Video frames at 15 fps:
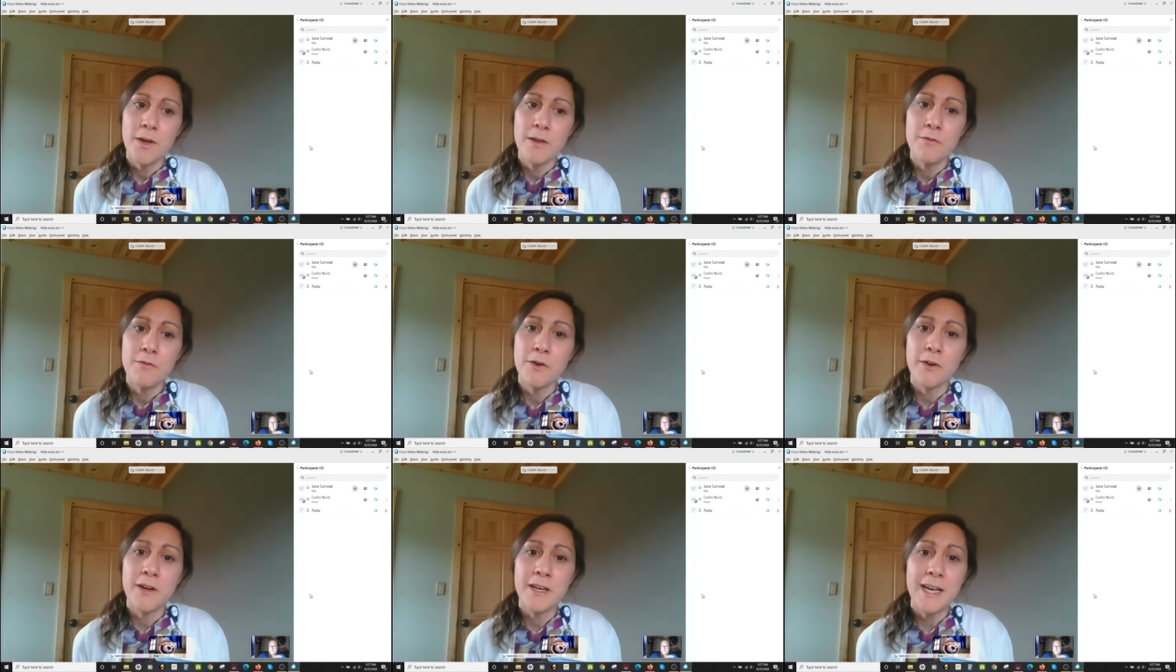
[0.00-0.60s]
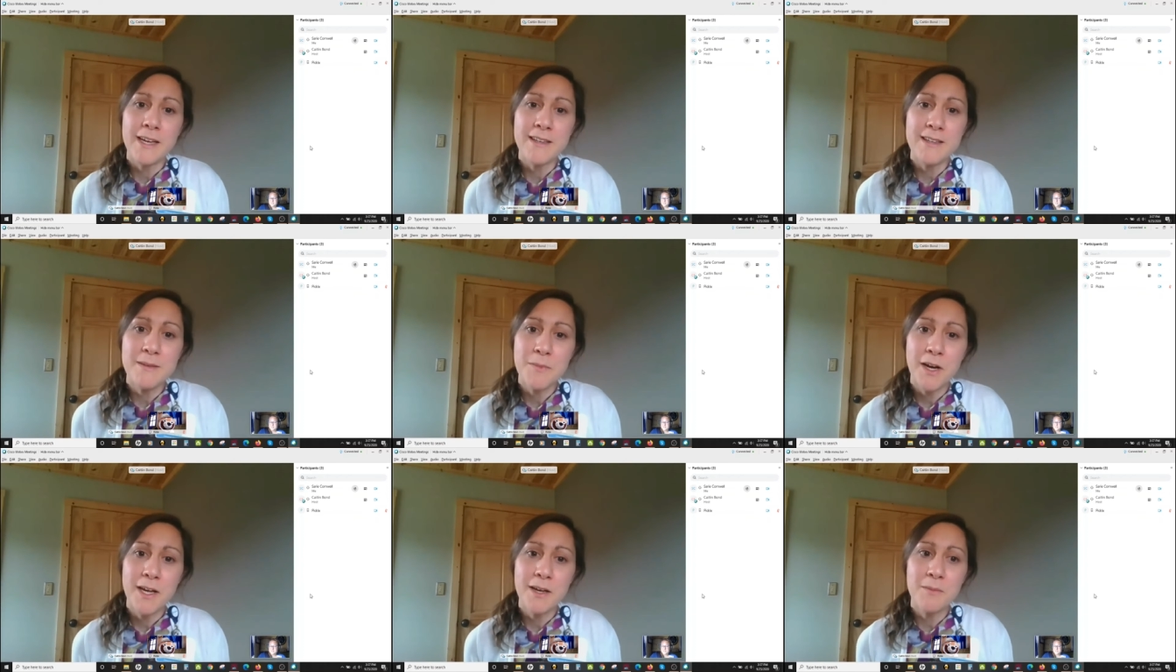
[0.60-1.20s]
If you're
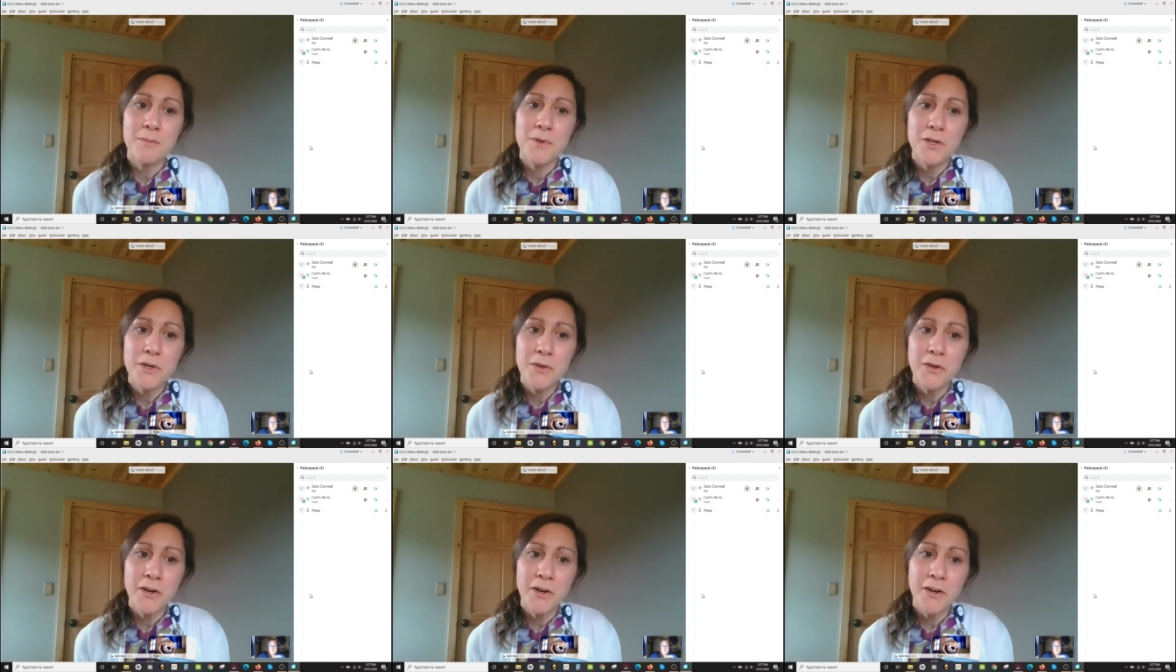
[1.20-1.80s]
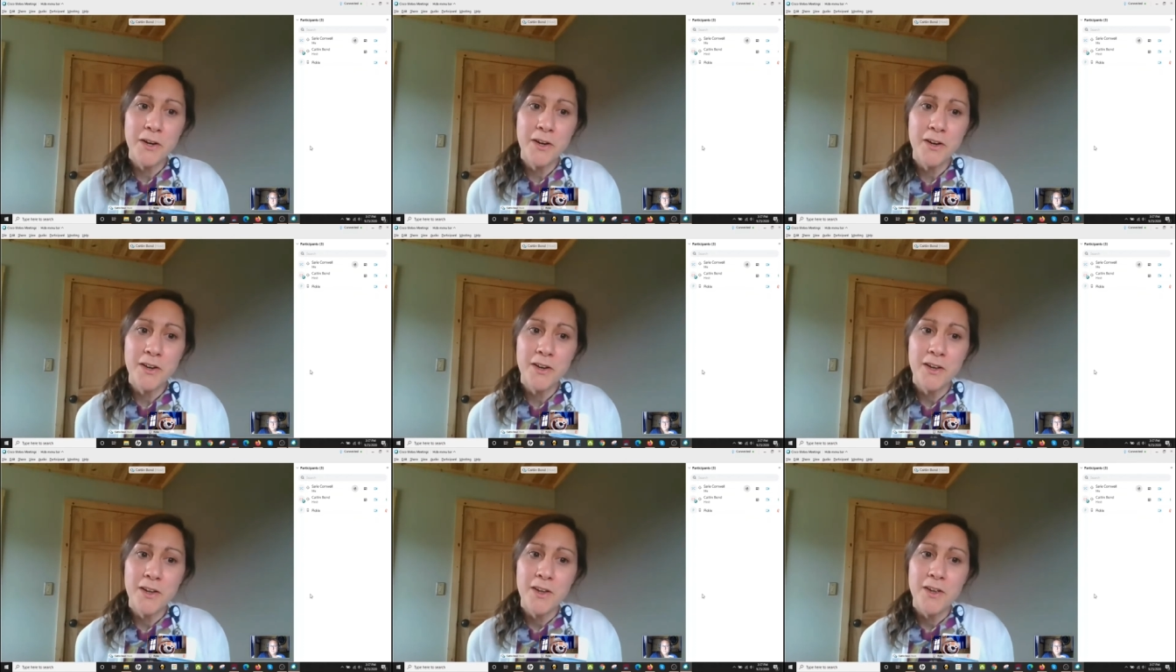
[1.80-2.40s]
connecting by computer,
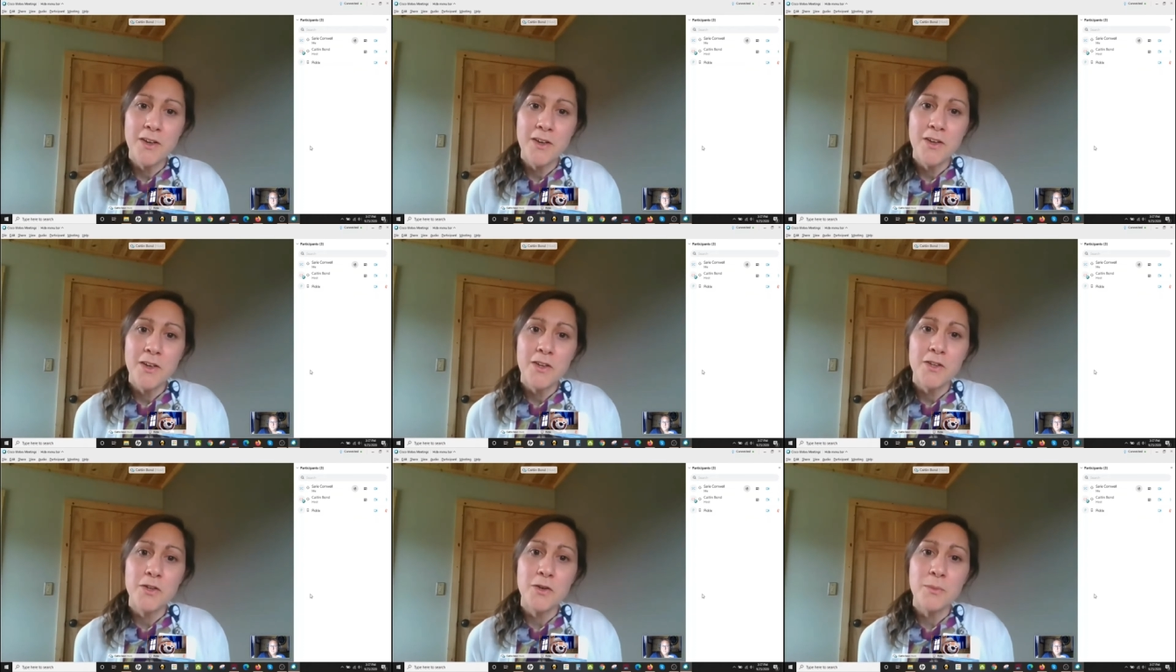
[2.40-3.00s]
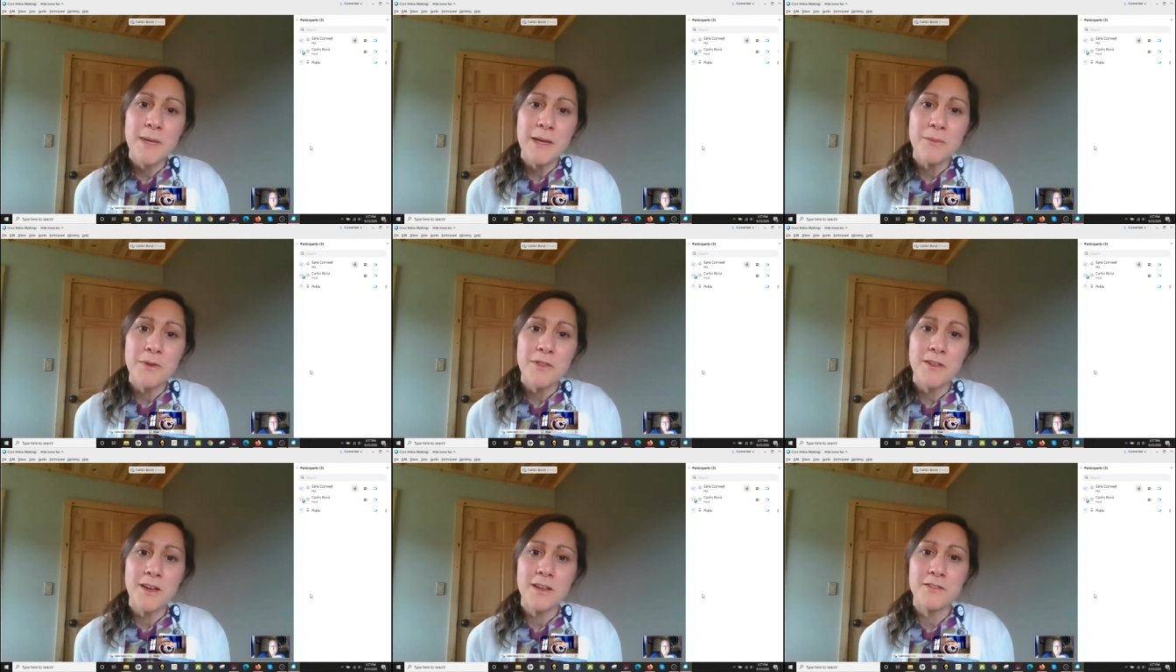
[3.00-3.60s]
You'll meet
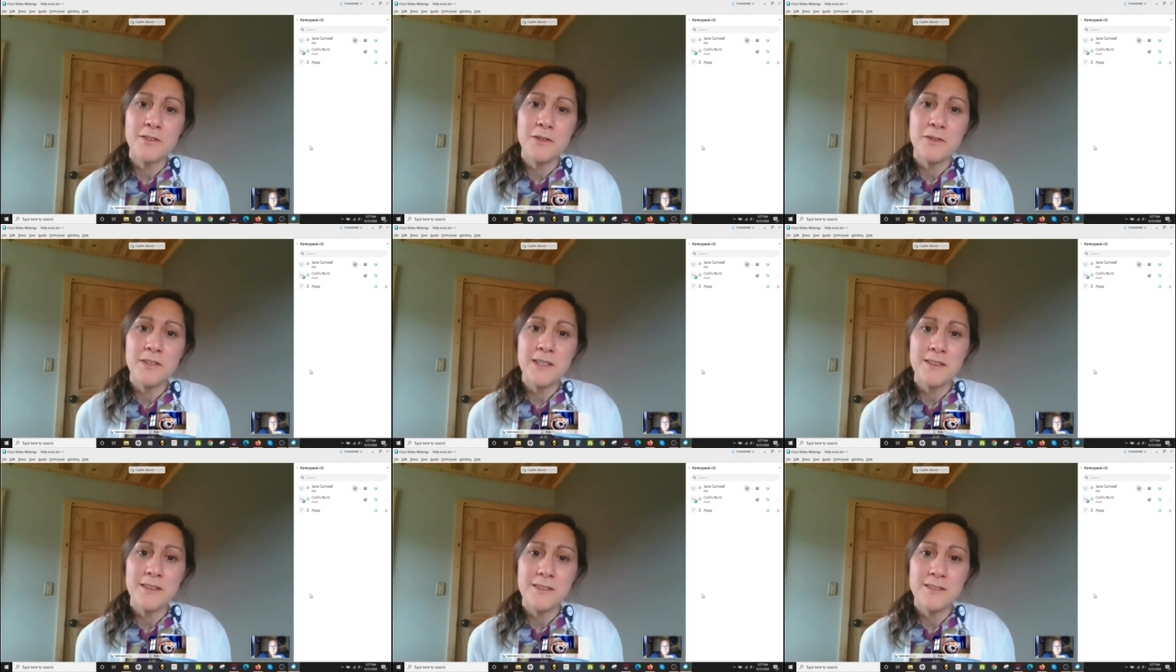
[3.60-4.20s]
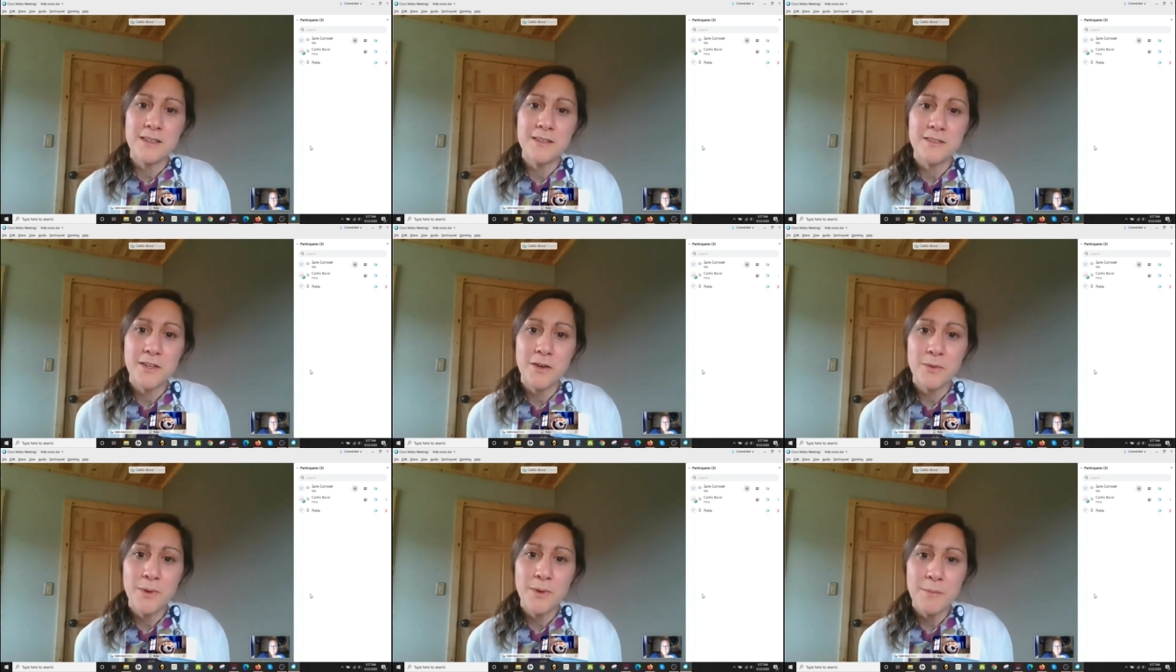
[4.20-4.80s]
with us using the
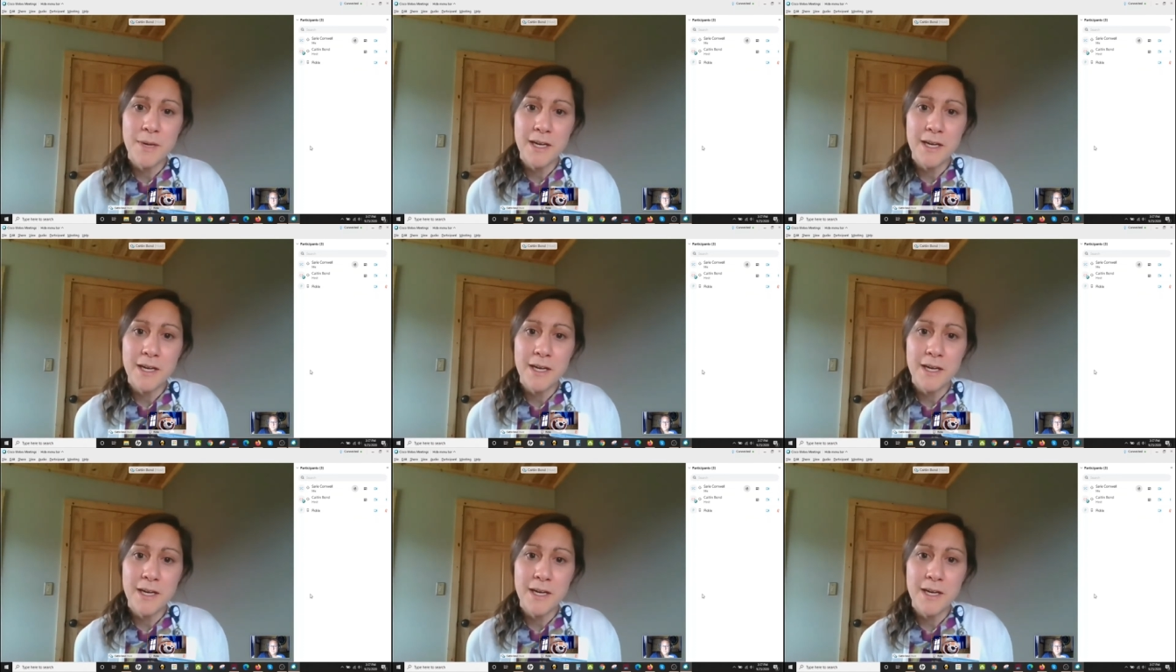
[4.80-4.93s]
Cisco